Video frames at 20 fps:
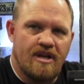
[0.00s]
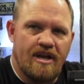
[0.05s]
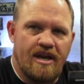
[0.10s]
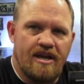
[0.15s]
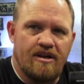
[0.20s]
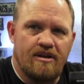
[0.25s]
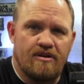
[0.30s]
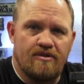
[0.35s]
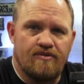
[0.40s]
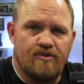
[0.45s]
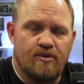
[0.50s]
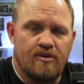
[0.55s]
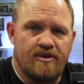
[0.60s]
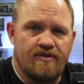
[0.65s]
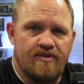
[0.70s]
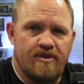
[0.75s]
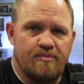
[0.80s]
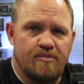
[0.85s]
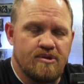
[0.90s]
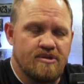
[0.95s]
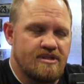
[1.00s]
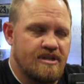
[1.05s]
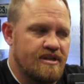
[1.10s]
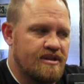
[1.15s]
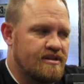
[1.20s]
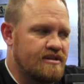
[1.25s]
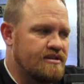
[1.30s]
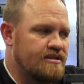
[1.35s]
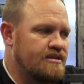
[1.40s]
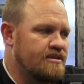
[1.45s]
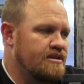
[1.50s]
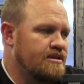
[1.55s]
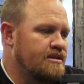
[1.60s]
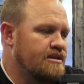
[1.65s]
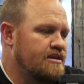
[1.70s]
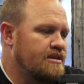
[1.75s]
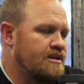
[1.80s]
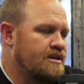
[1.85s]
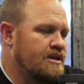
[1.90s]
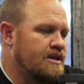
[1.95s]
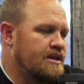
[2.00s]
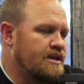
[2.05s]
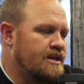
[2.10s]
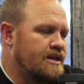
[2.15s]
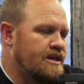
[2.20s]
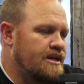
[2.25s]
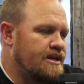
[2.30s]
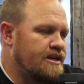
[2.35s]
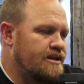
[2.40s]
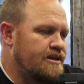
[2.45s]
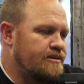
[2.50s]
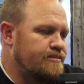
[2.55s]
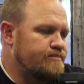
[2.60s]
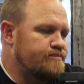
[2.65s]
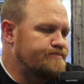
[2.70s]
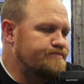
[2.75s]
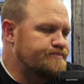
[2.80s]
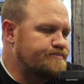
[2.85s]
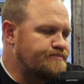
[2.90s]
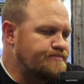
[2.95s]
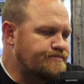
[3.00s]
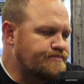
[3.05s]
840 feet per second. Um,